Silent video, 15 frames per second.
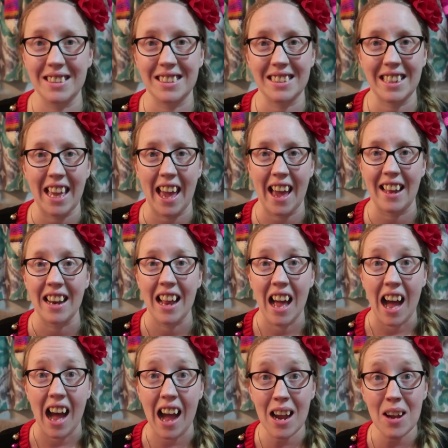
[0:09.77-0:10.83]
this cat.
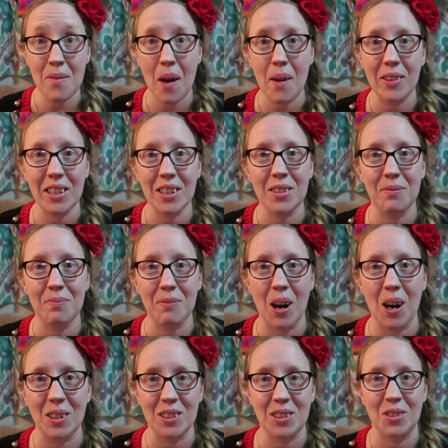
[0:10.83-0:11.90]
I'm having
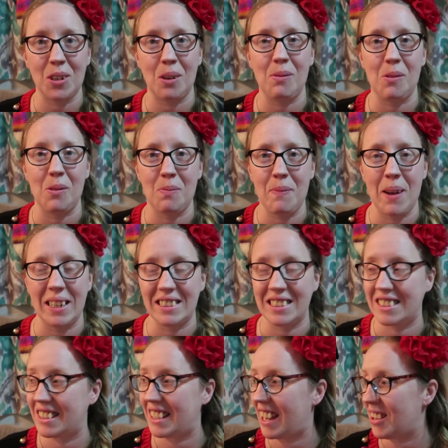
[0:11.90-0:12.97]
the hardest trouble with
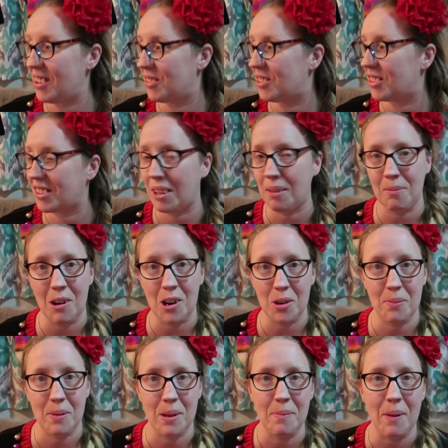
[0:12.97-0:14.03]
pets today who just keep
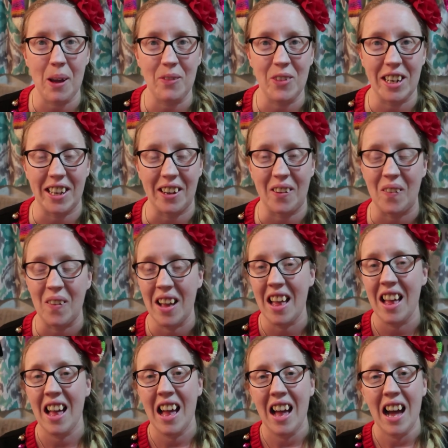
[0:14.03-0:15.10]
wanting to be in my video.
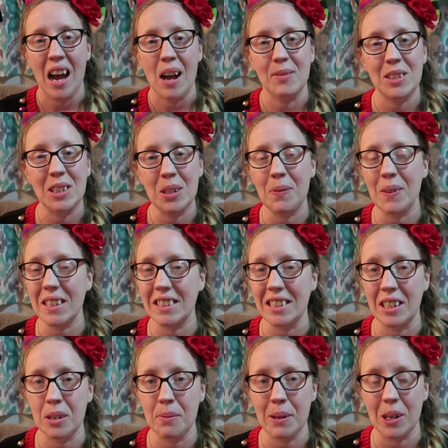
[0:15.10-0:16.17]
I'm super
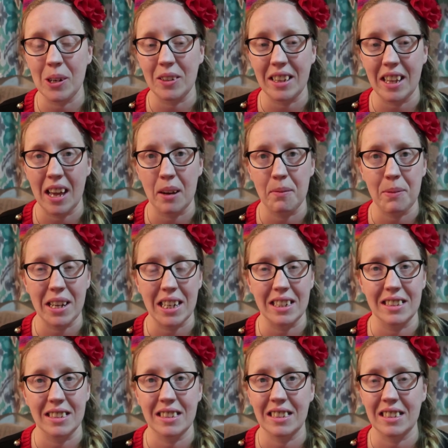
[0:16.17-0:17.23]
excited to be here at the end
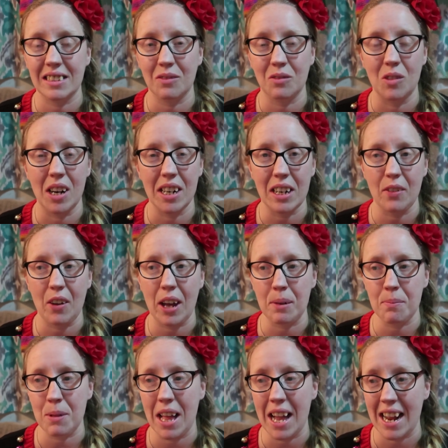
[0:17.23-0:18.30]
because one, I've
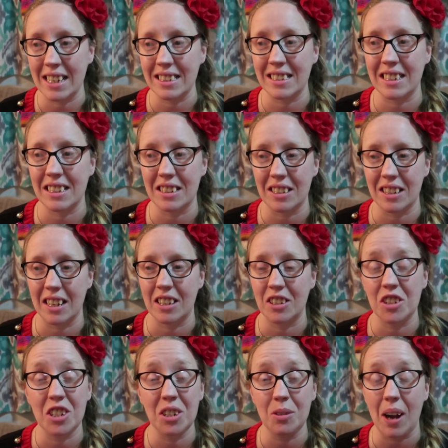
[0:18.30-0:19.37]
had a blast
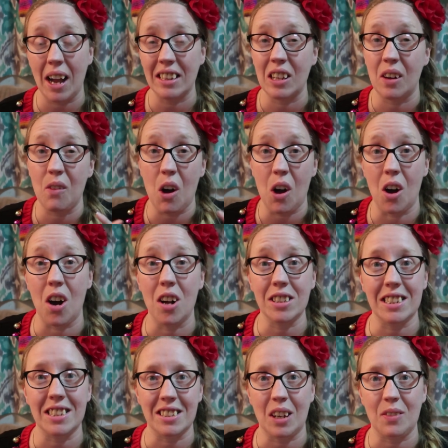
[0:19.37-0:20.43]
and two, I love
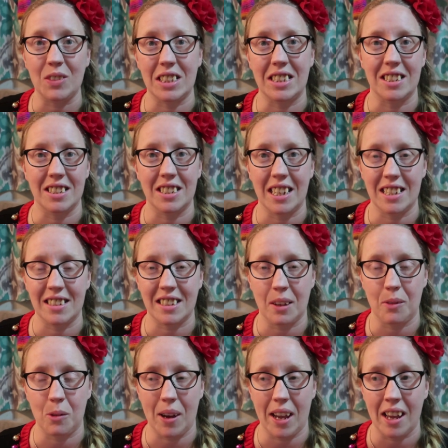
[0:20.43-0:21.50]
all the stuff that's in today's
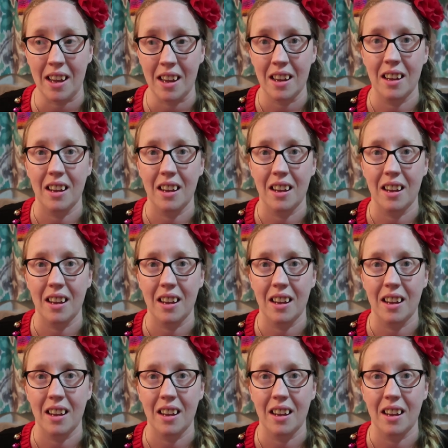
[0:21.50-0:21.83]
giveaway.